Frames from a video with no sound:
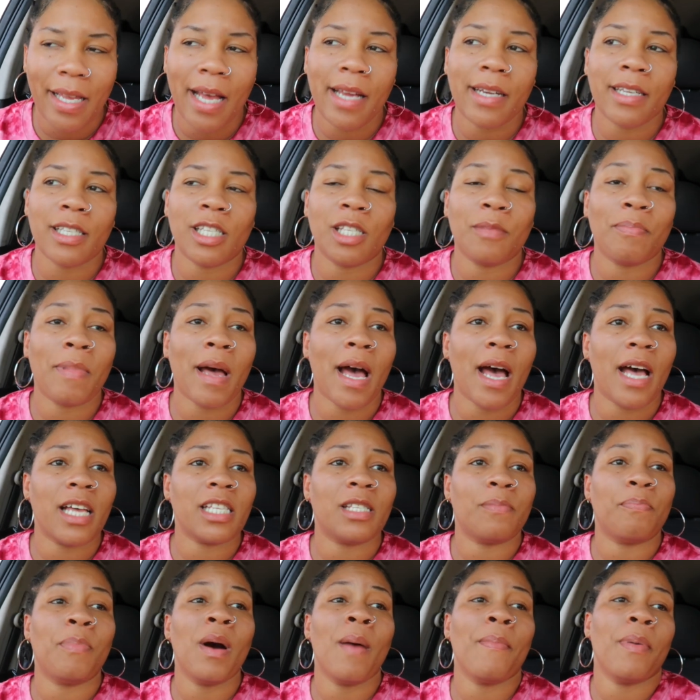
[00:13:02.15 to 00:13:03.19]
I
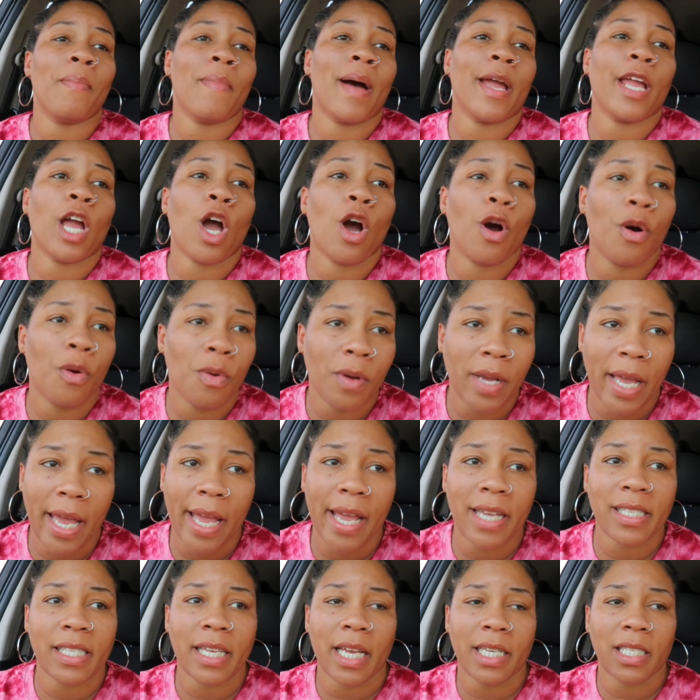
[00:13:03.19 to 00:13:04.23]
despise pumping my own
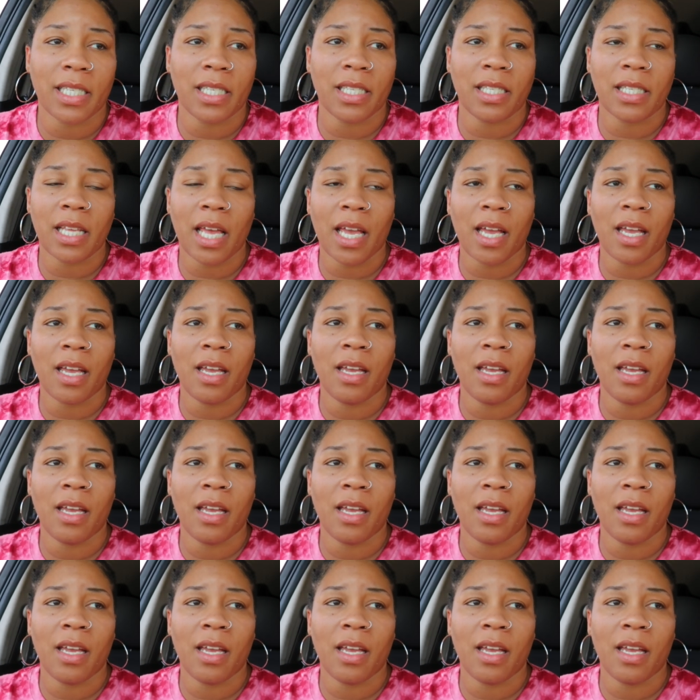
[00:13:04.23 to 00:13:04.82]
gas, I should say.